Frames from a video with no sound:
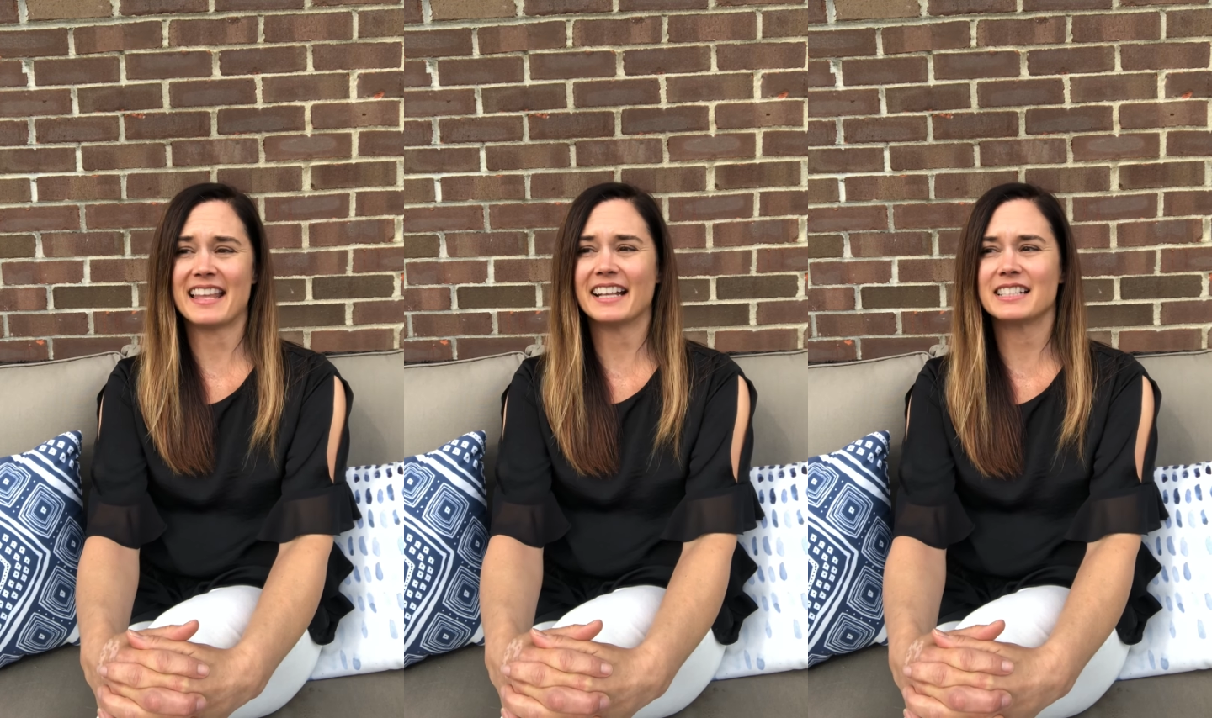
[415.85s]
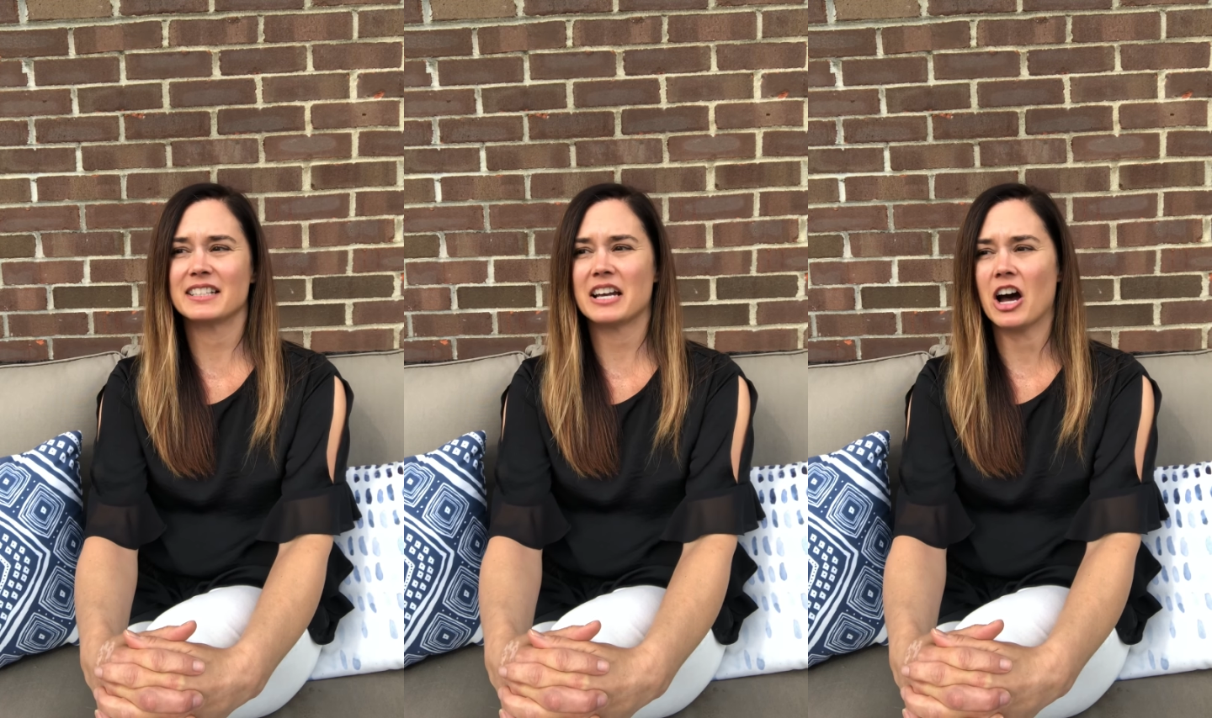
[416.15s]

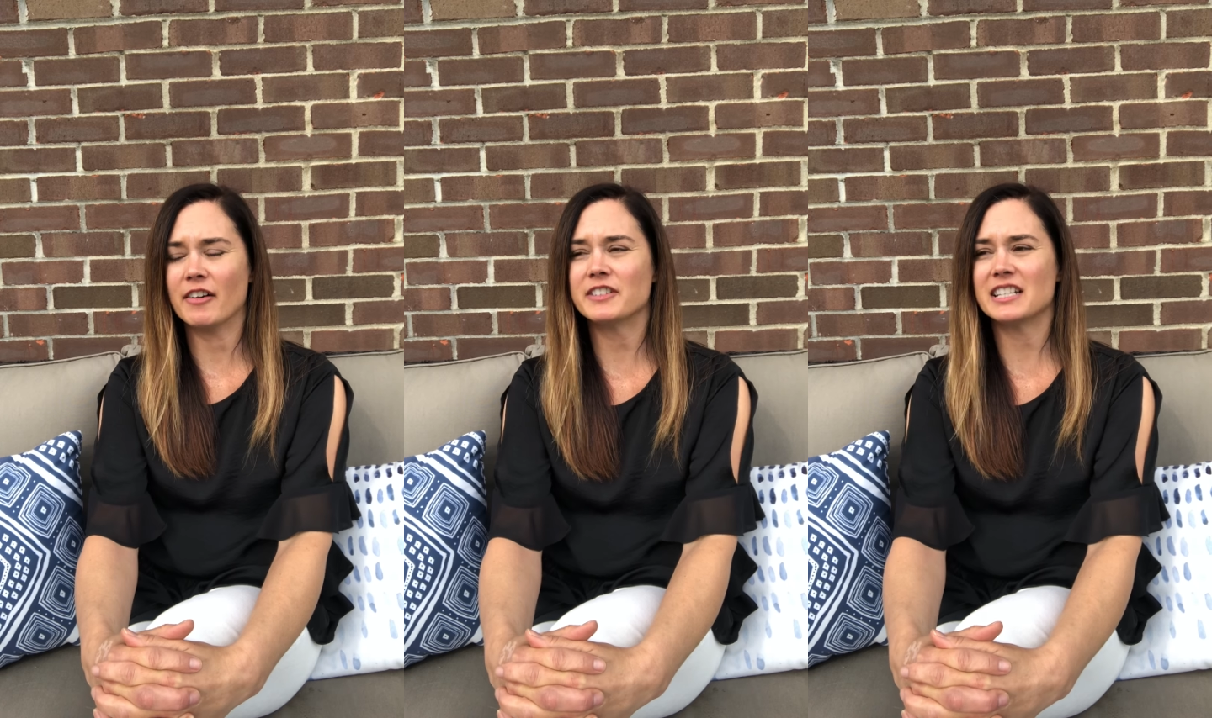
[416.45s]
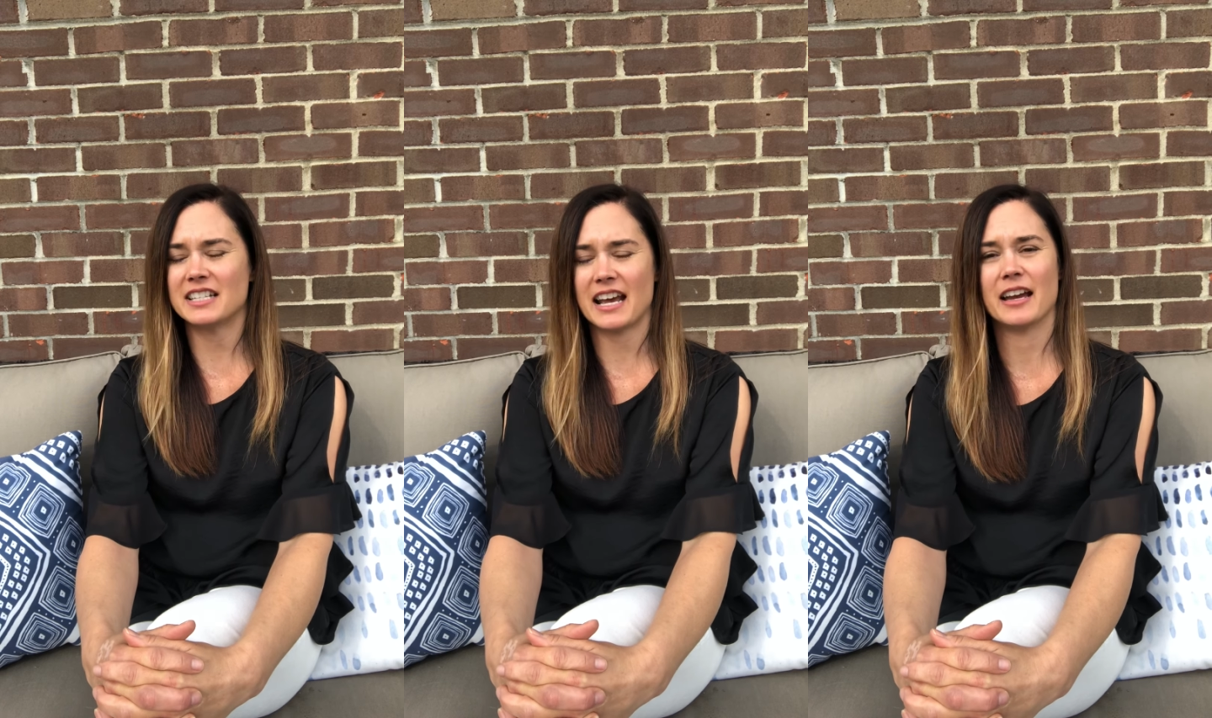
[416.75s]
that's
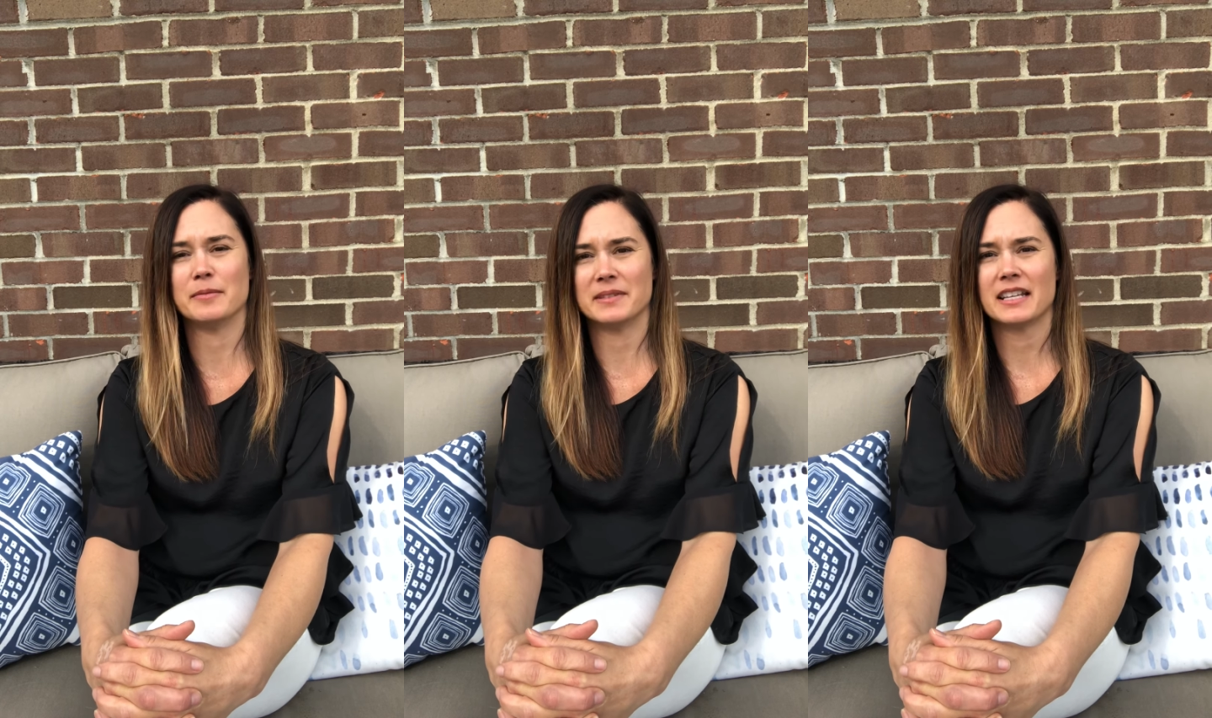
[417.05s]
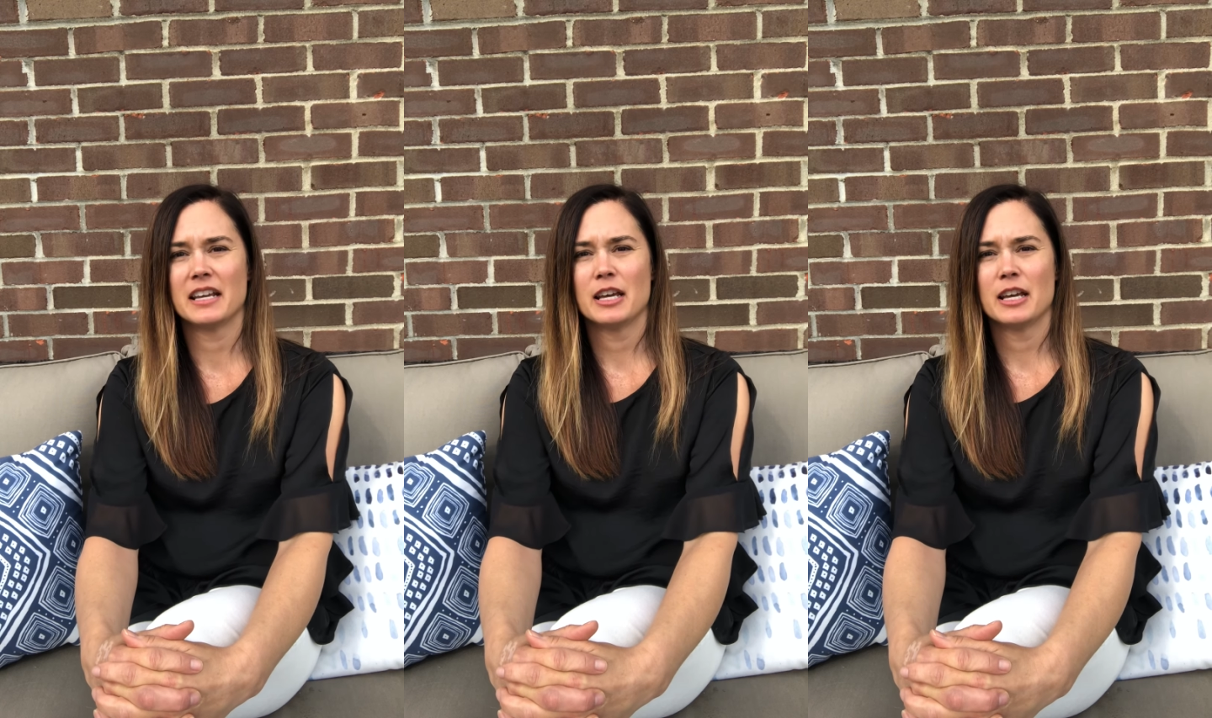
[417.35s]
oftentimes